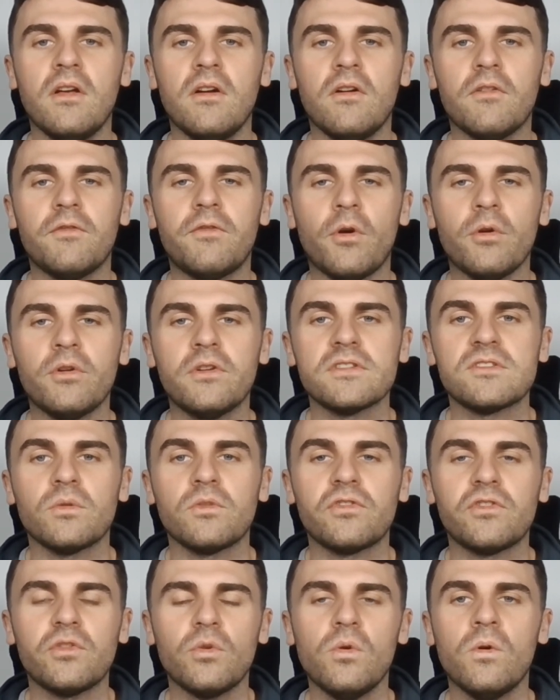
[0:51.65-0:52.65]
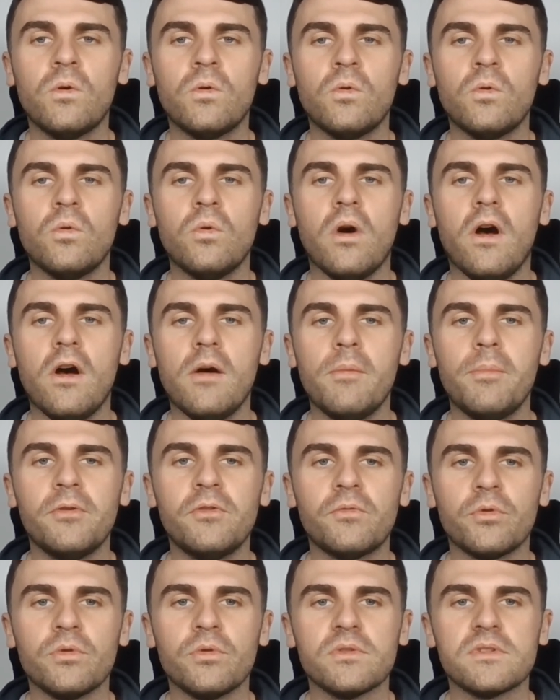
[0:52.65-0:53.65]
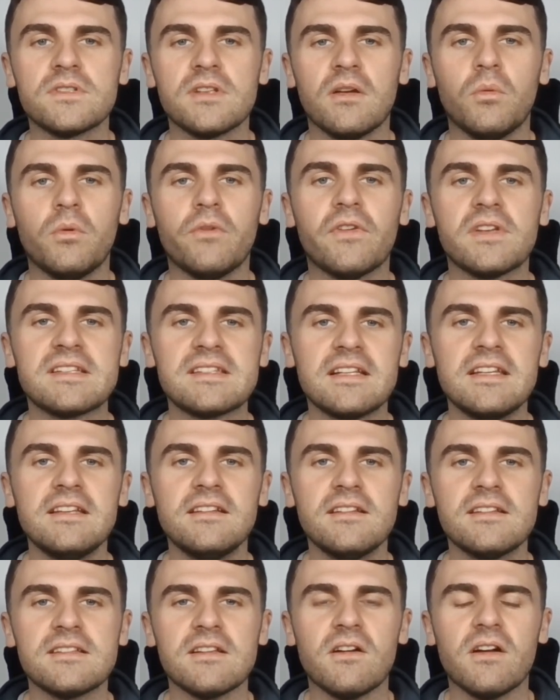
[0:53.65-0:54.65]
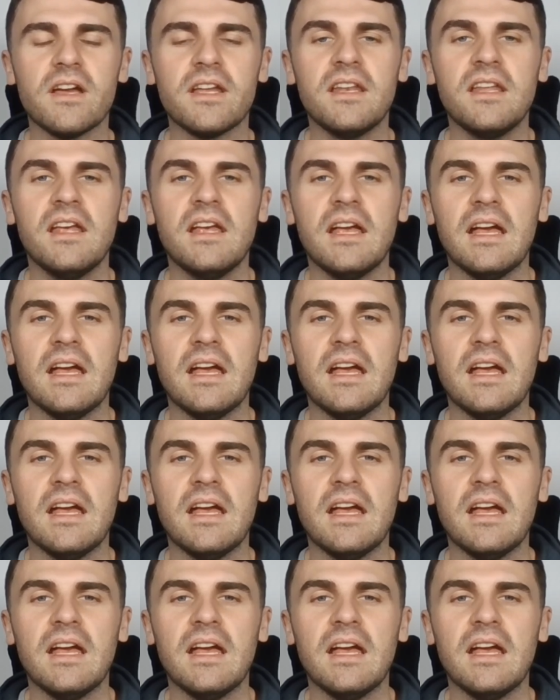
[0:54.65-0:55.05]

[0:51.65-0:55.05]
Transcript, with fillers: focused on short-haul urban routes with a sleek design